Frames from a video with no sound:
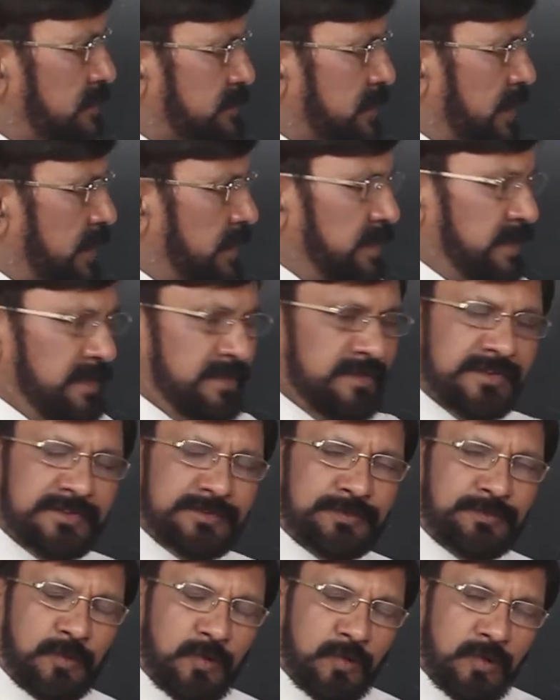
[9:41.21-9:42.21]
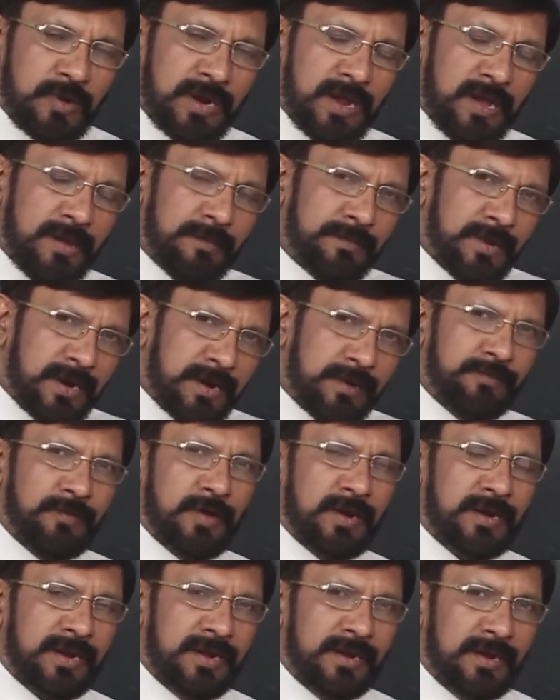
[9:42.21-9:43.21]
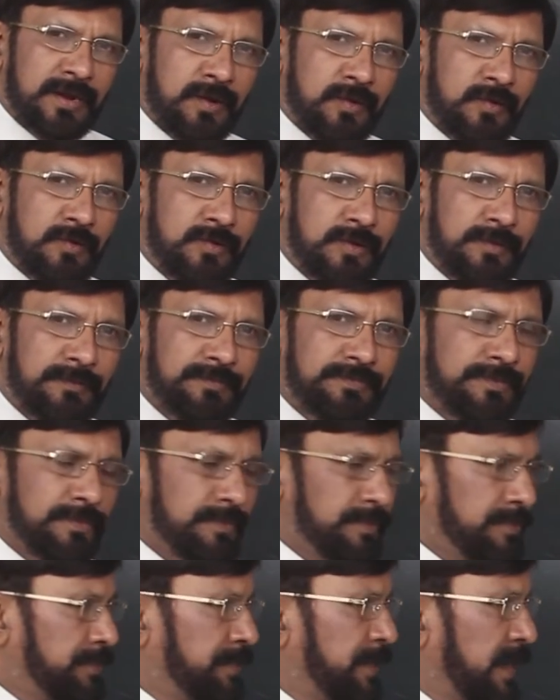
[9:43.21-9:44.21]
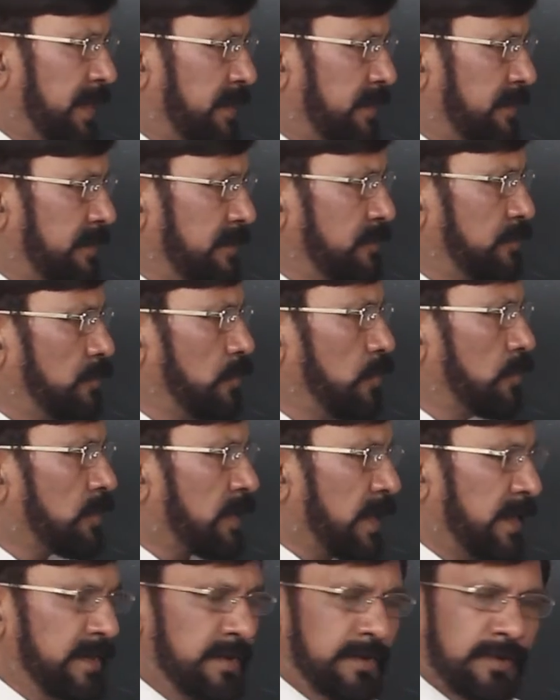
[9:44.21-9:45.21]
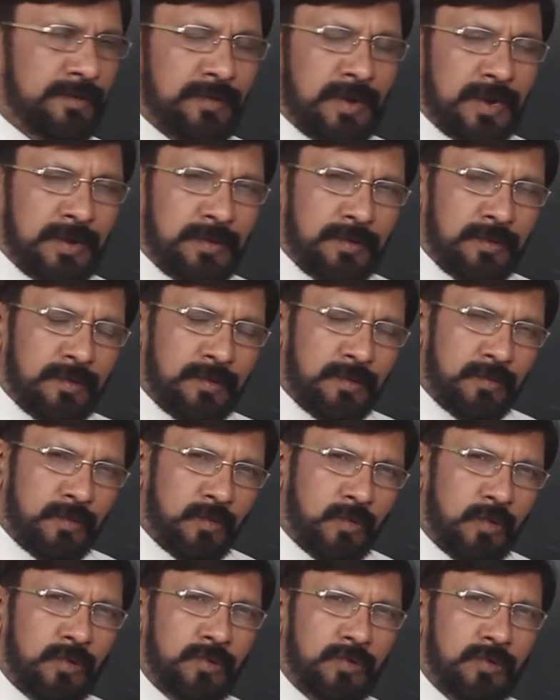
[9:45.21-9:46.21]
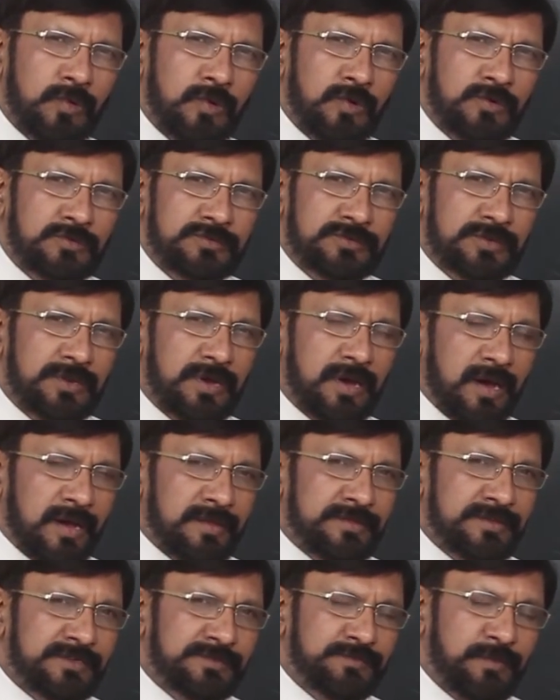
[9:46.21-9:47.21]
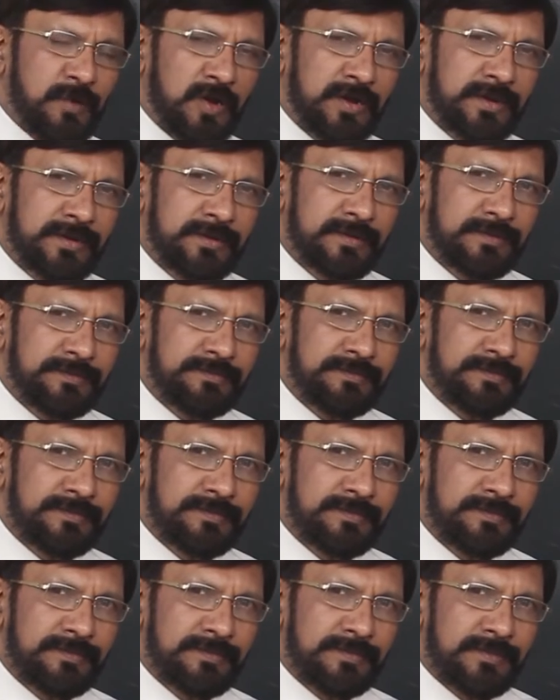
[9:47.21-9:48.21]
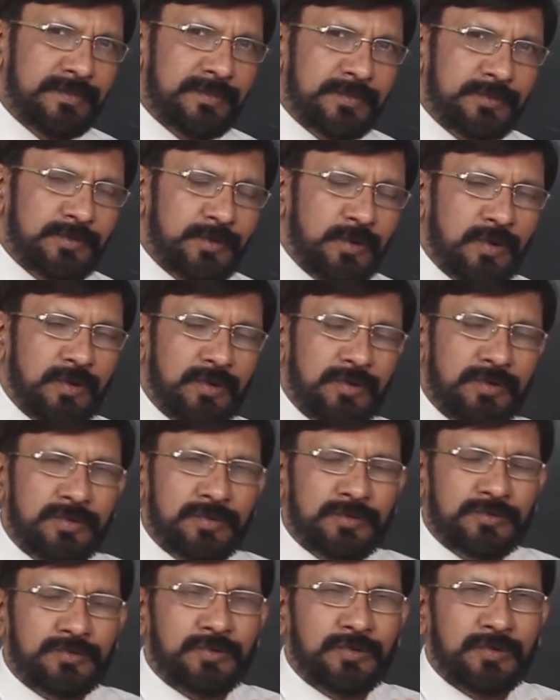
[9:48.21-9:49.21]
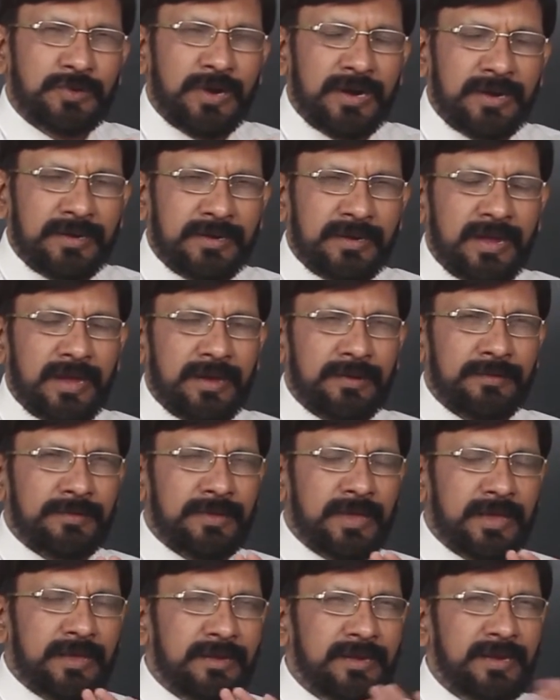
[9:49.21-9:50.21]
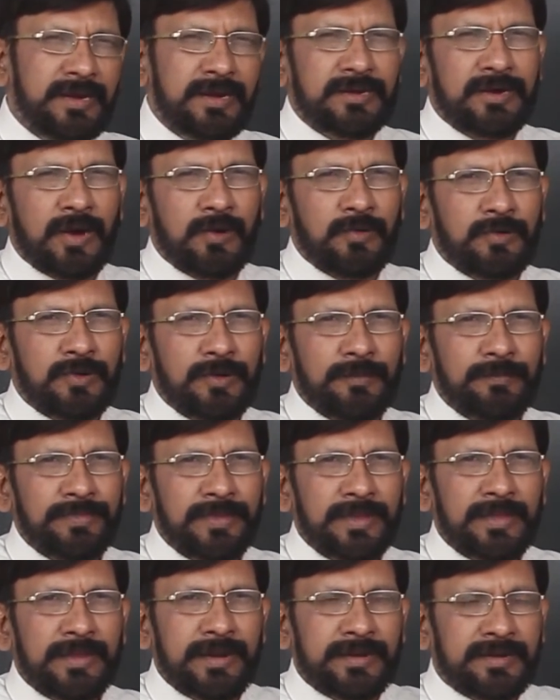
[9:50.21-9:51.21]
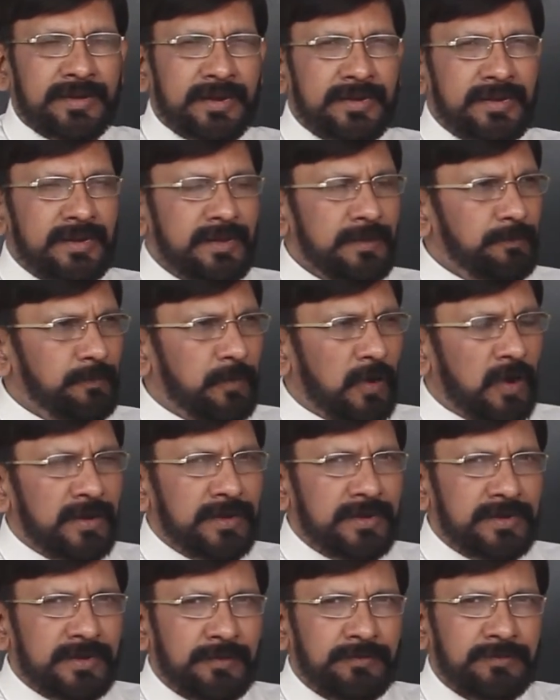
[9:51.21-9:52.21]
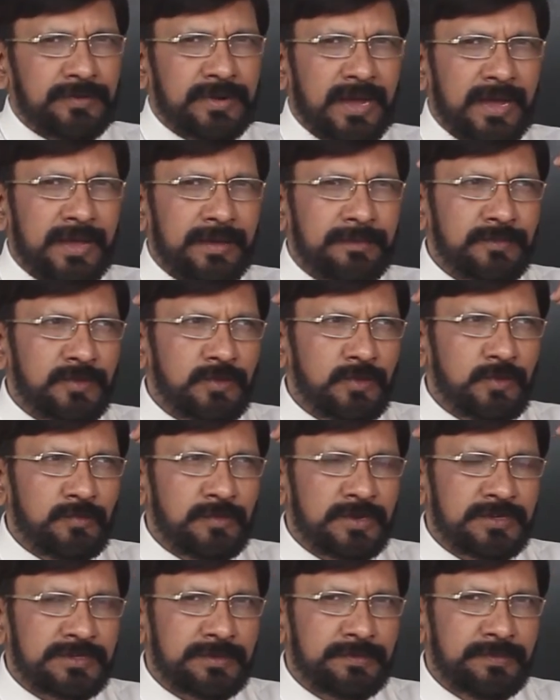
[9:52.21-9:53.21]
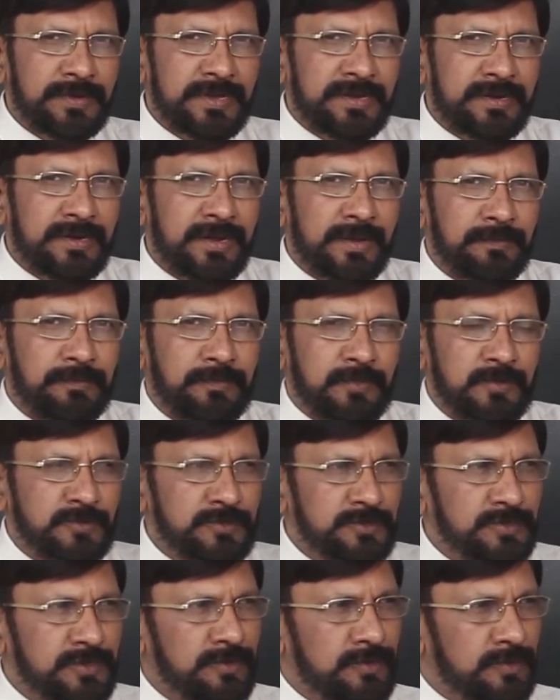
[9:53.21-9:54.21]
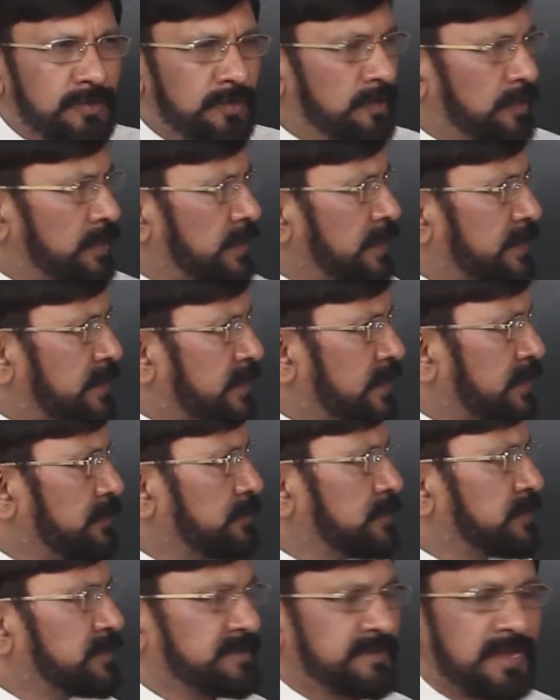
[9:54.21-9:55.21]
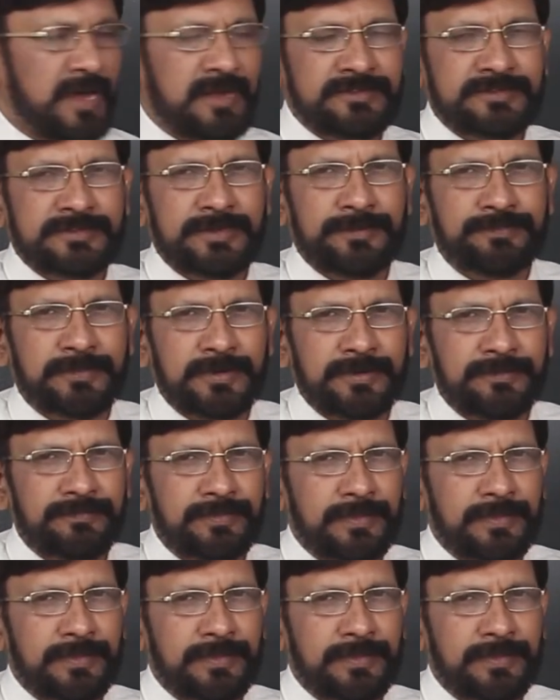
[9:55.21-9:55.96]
studying this program and working out, then you write your own notes on this point. So, you should not have any doubt. At any point of time, you must be in a position to retrieve this concept.